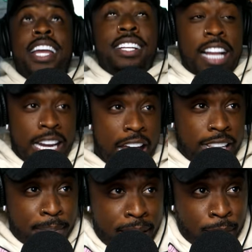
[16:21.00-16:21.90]
then the
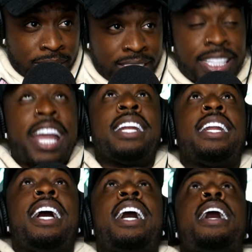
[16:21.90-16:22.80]
other man was
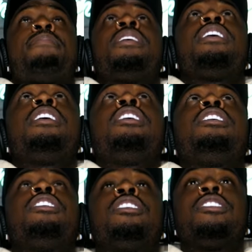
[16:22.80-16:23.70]
standing up
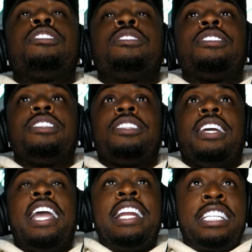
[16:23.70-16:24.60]

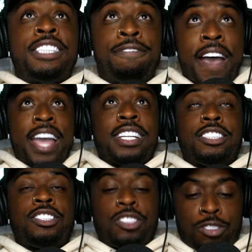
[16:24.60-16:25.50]
in his
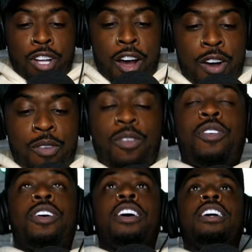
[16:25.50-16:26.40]
face. So,